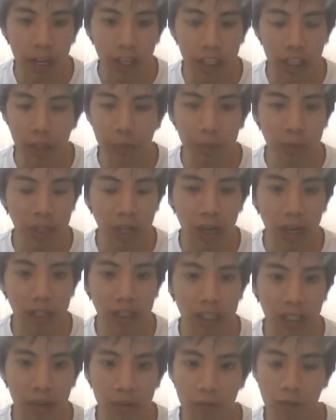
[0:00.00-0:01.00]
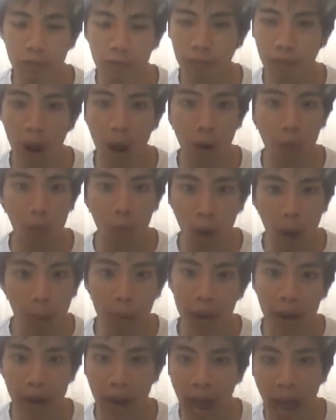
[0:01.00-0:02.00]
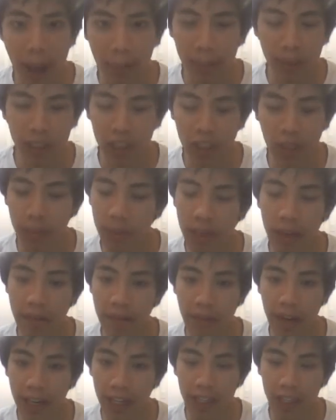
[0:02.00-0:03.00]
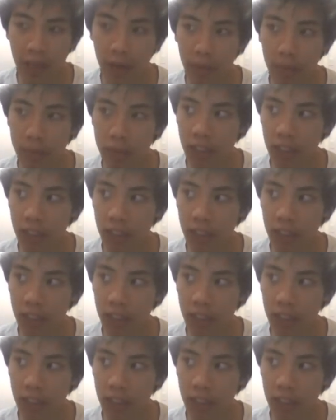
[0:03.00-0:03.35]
Just because a woman happens to be a victim